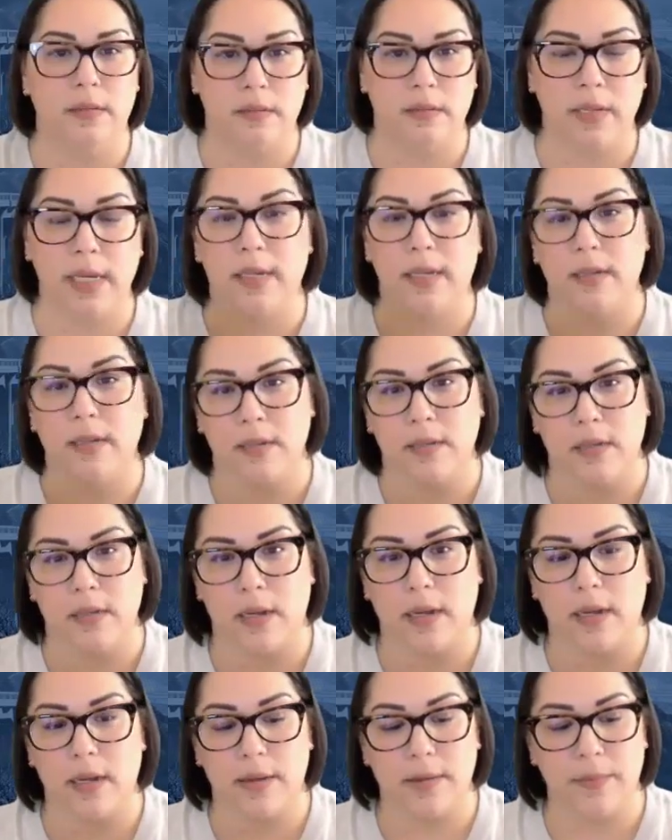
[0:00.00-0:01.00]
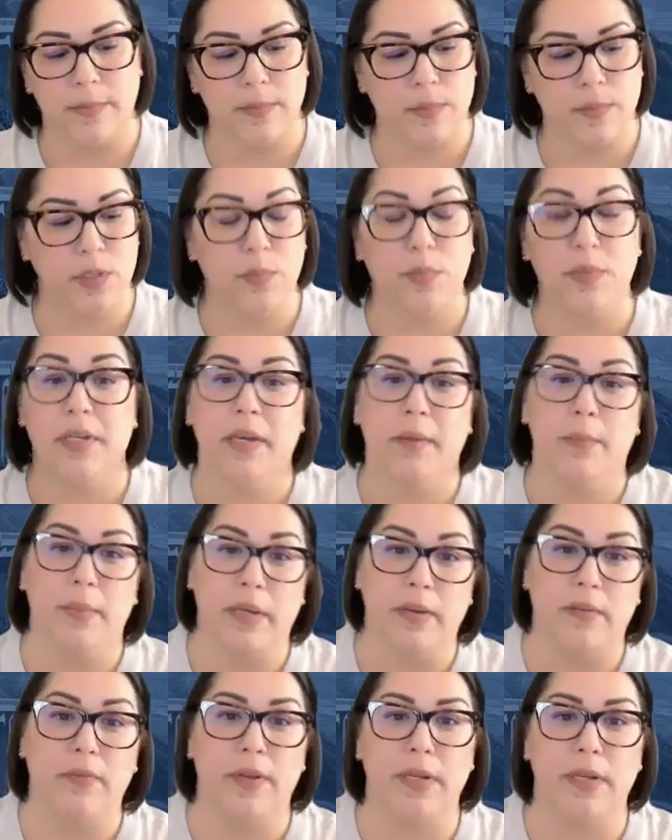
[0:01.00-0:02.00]
get duplicate
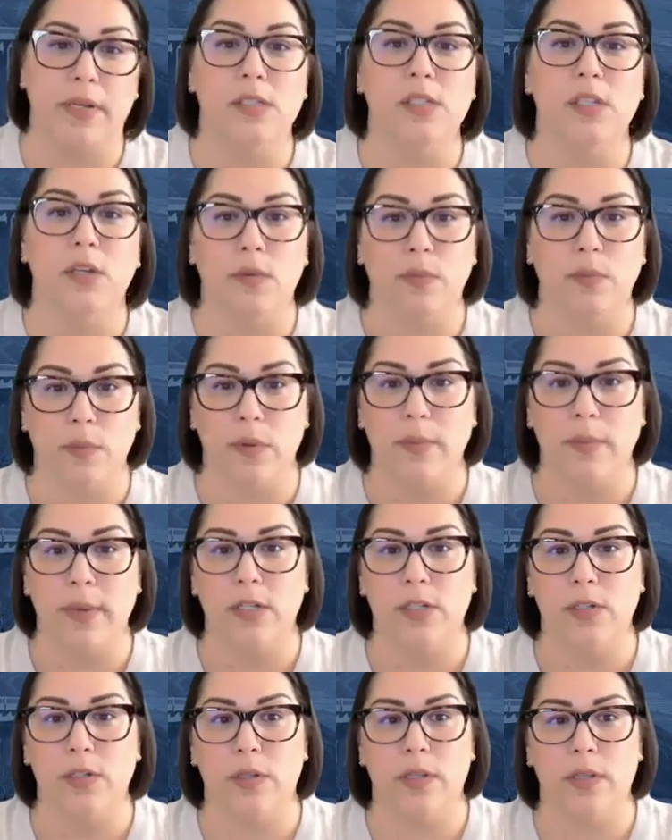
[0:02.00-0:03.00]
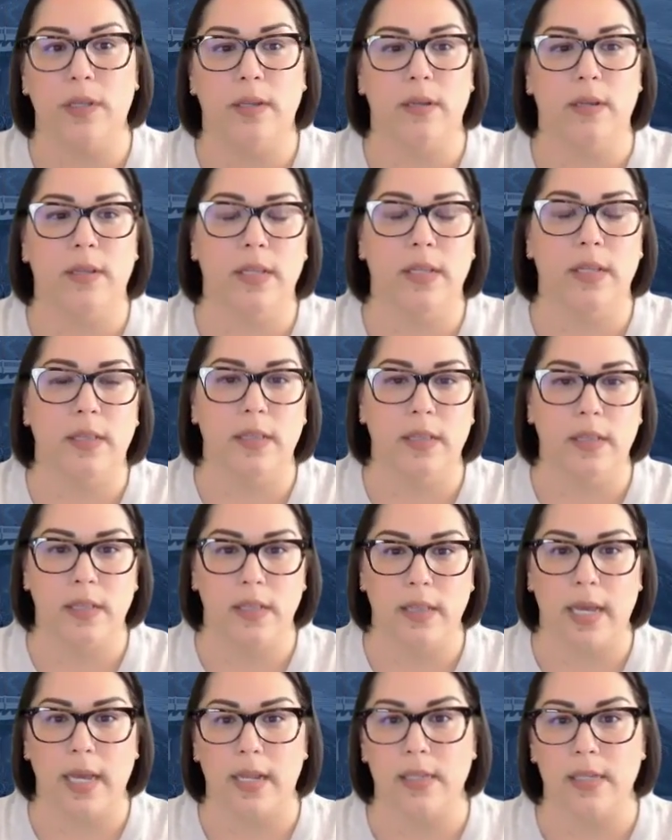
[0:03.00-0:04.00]
BEAD funding. So we make sure
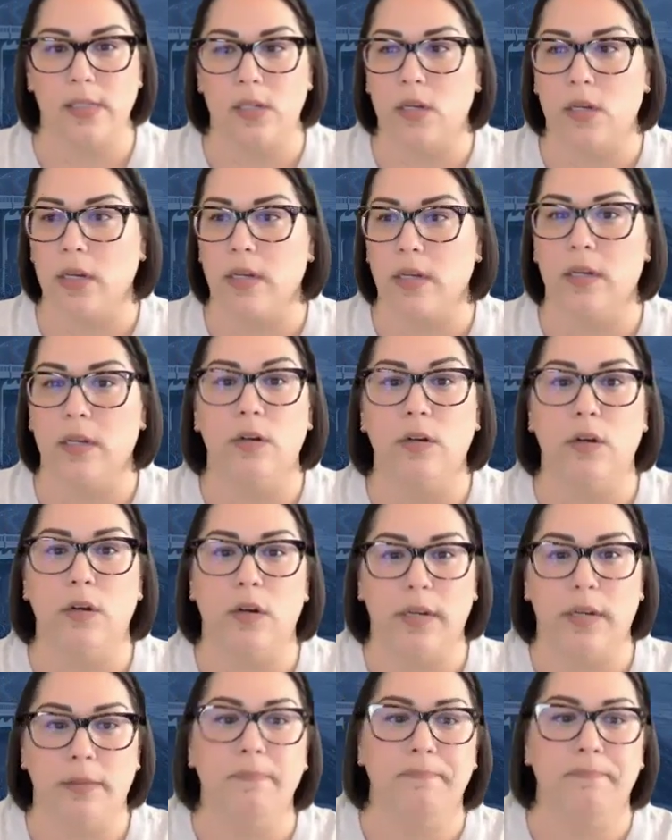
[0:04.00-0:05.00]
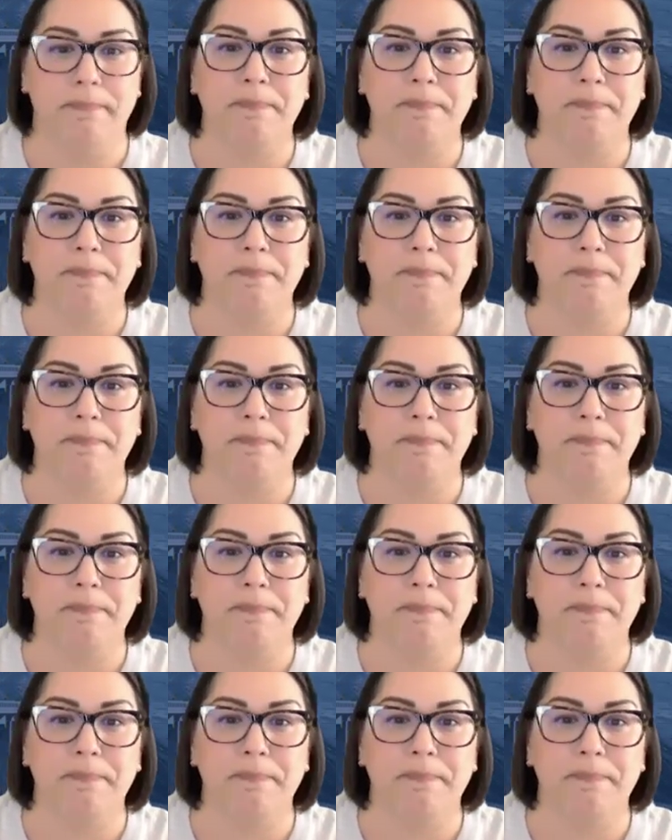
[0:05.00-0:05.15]
that is not occurring.